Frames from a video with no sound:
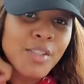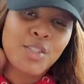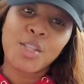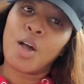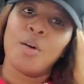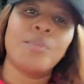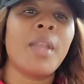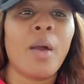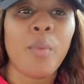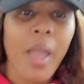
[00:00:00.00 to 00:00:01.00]
so
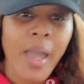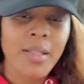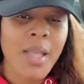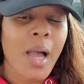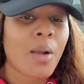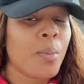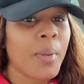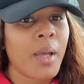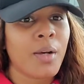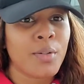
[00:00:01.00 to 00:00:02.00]
now we're at Taco
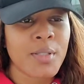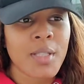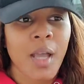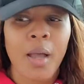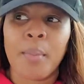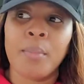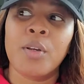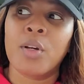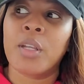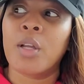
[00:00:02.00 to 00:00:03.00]
Bell's. I'm
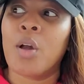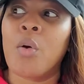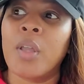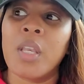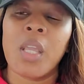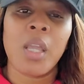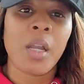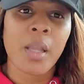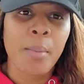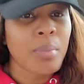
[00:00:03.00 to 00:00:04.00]
gonna go in
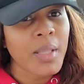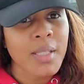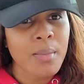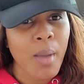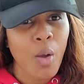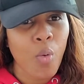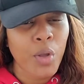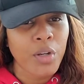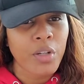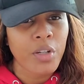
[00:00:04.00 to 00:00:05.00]
here and place my
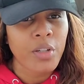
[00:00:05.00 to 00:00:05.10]
order.